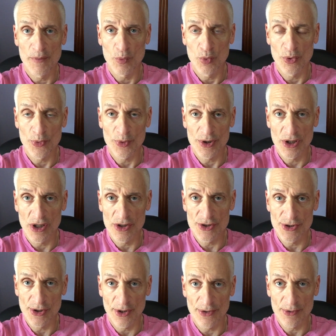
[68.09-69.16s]
with
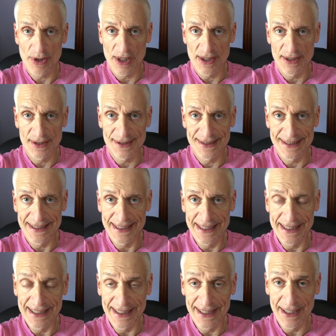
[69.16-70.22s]
regards to arthritis
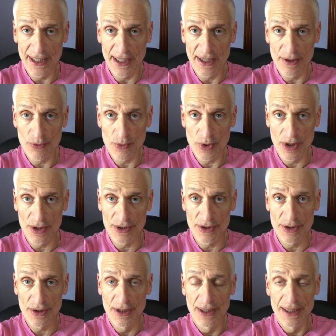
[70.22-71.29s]
in a
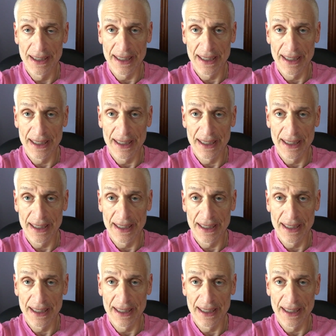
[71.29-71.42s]
runner.